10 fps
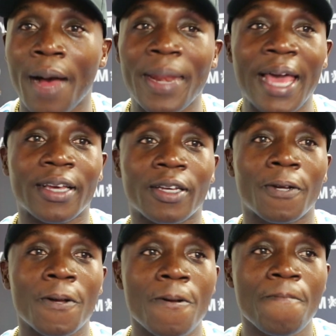I'm
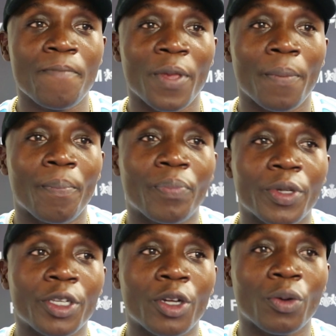
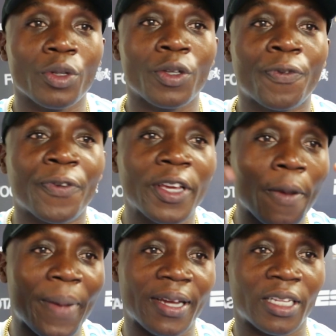like, you know, you
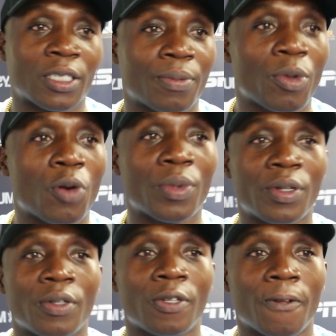think about this
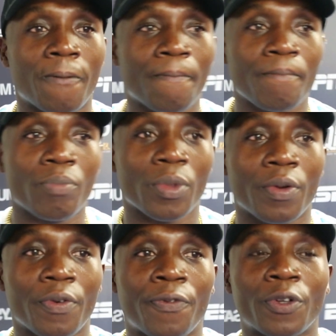moment
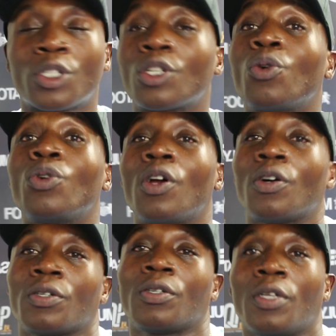for so long,